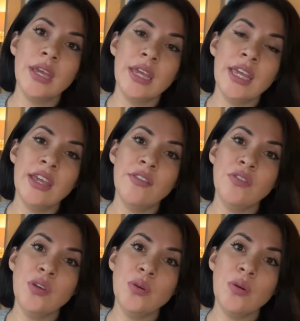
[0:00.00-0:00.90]
If
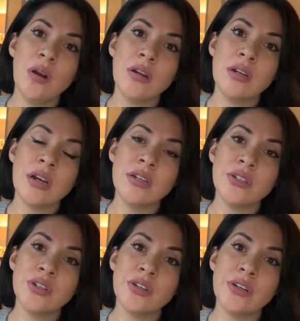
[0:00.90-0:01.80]
you are
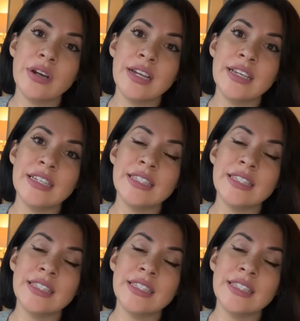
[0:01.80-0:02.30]
under a